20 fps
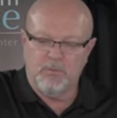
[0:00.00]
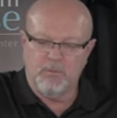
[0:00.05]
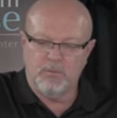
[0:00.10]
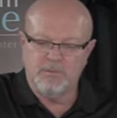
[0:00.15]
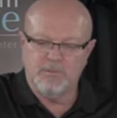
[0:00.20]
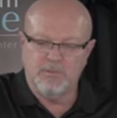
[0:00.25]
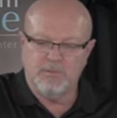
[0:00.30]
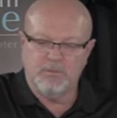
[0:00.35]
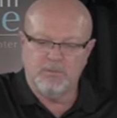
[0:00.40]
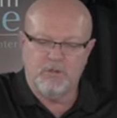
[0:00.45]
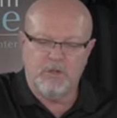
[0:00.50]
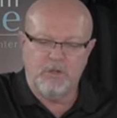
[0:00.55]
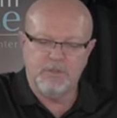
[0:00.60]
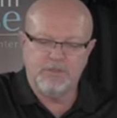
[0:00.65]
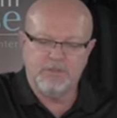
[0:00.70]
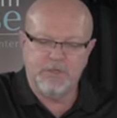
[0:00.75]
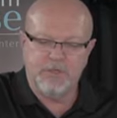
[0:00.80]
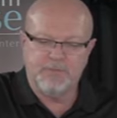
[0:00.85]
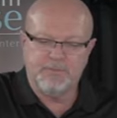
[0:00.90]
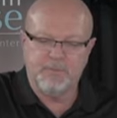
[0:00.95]
wants to draw
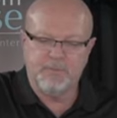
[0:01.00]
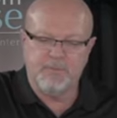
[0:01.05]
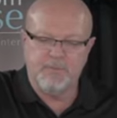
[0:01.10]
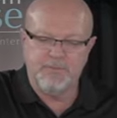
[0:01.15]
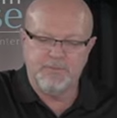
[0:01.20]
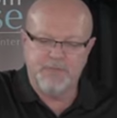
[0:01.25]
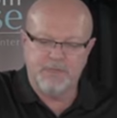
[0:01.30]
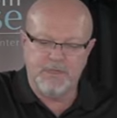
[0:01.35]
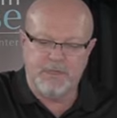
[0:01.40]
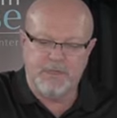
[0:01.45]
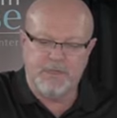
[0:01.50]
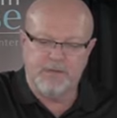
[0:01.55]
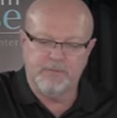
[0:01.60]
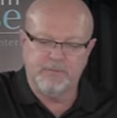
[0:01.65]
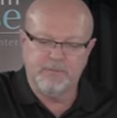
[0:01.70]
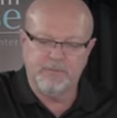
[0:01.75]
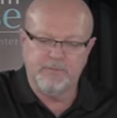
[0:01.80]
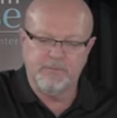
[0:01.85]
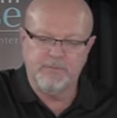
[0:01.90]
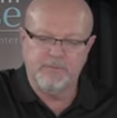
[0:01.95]
sheep to himself.
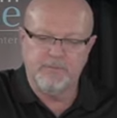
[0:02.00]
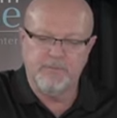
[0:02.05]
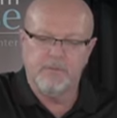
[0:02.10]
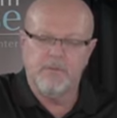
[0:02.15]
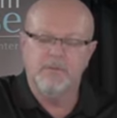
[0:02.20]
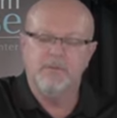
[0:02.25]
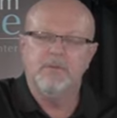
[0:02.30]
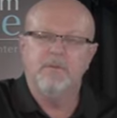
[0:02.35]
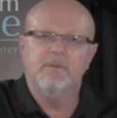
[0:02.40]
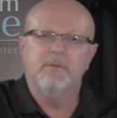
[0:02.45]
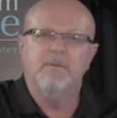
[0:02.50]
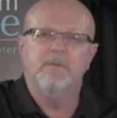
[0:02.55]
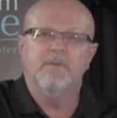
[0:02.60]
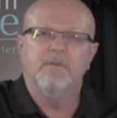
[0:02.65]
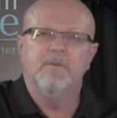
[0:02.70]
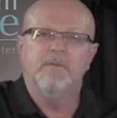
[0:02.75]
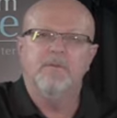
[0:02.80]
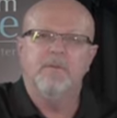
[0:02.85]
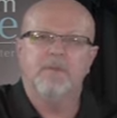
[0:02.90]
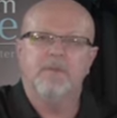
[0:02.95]

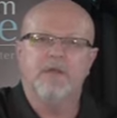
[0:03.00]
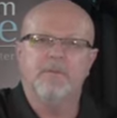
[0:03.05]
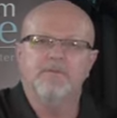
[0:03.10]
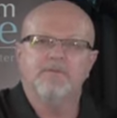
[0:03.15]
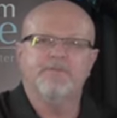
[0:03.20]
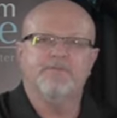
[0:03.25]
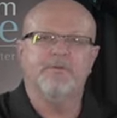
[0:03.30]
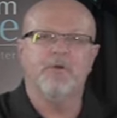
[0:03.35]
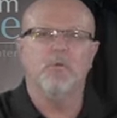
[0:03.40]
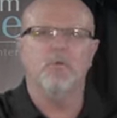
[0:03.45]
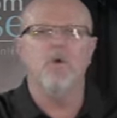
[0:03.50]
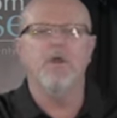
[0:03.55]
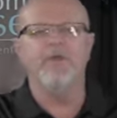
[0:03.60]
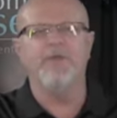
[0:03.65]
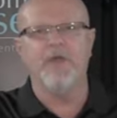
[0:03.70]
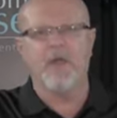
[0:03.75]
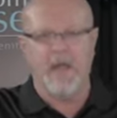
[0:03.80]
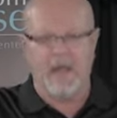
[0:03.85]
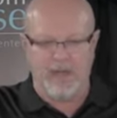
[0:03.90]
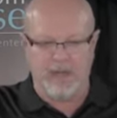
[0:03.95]
He comes from
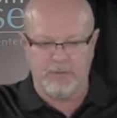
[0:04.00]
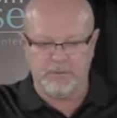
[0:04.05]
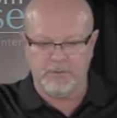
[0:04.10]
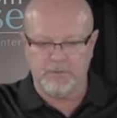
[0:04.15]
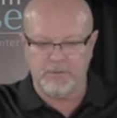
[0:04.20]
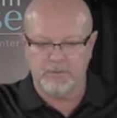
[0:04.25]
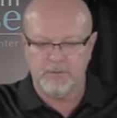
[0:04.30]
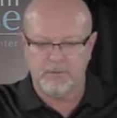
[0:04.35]
without,